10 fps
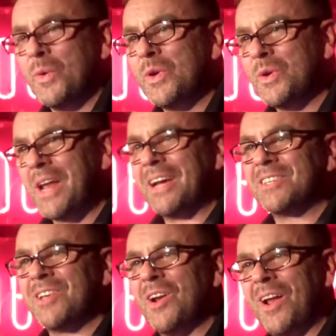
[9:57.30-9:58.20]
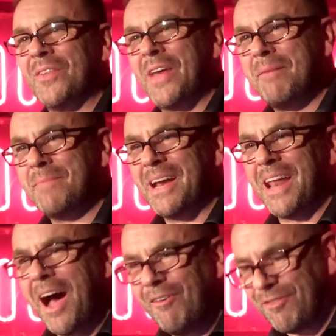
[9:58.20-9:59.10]
Will you like salt on that, my
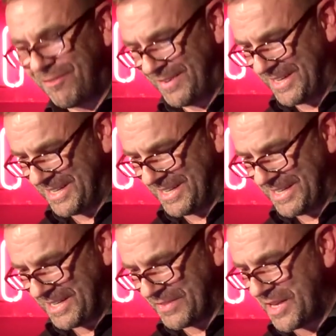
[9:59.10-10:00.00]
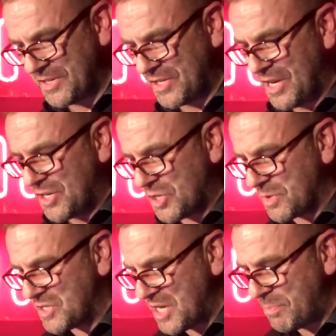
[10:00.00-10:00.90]
love? And then she
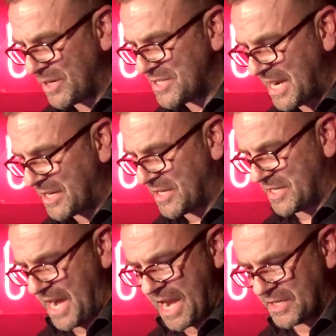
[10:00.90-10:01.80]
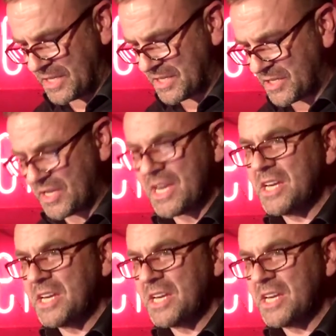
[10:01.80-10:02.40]
would dip her delicate hand into the